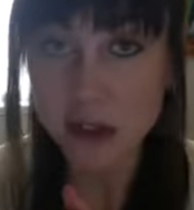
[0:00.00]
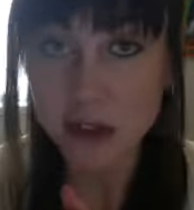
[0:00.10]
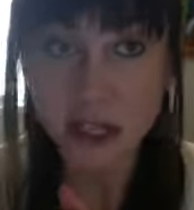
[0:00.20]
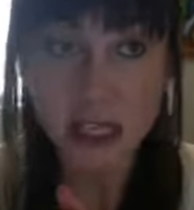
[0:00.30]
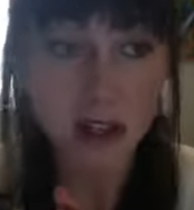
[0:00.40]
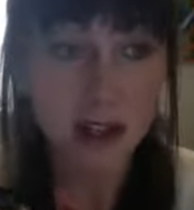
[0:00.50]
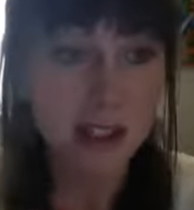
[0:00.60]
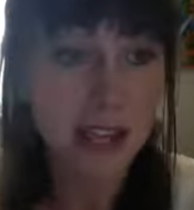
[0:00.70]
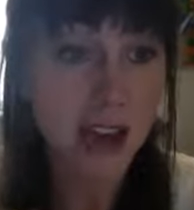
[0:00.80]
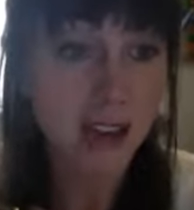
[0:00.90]
tree are
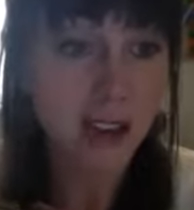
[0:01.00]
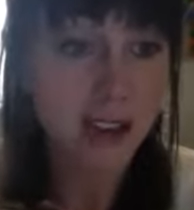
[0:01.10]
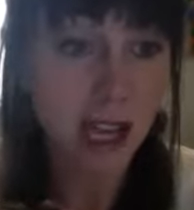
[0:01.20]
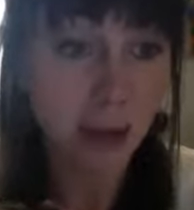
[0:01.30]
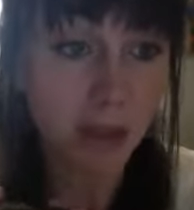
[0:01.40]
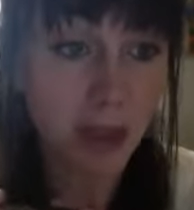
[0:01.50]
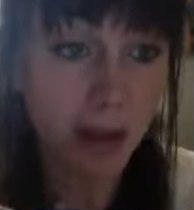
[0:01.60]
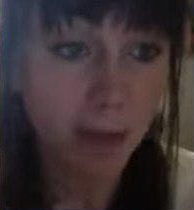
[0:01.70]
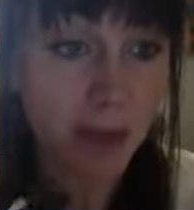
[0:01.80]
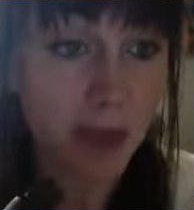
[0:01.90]
exactly the same
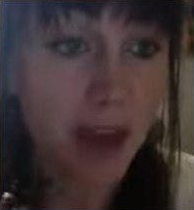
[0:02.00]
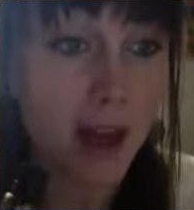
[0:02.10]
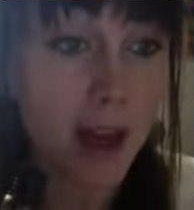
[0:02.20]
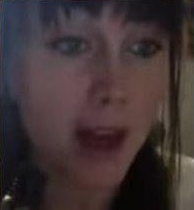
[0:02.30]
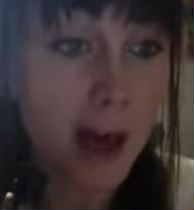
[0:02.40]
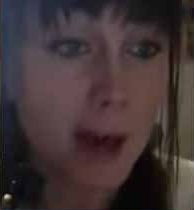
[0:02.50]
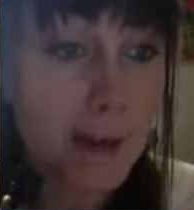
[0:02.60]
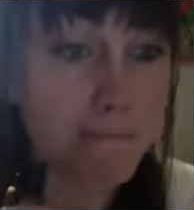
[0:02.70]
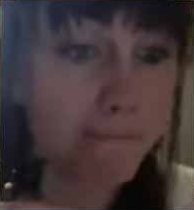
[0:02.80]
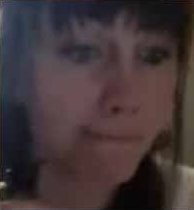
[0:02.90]
thing.
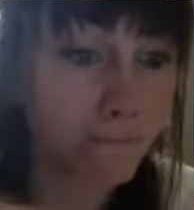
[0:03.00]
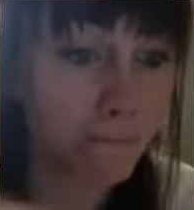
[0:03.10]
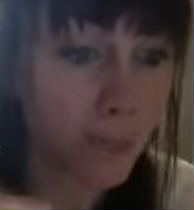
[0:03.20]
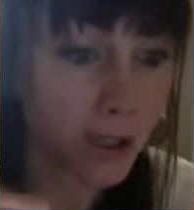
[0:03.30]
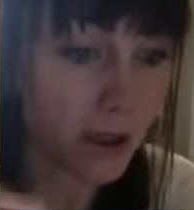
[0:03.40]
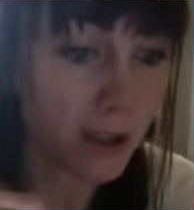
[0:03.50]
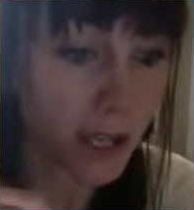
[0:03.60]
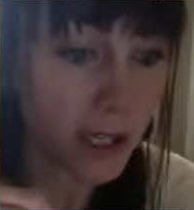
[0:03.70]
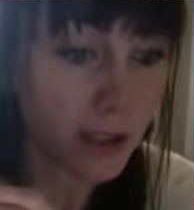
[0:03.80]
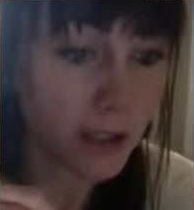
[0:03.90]
All right.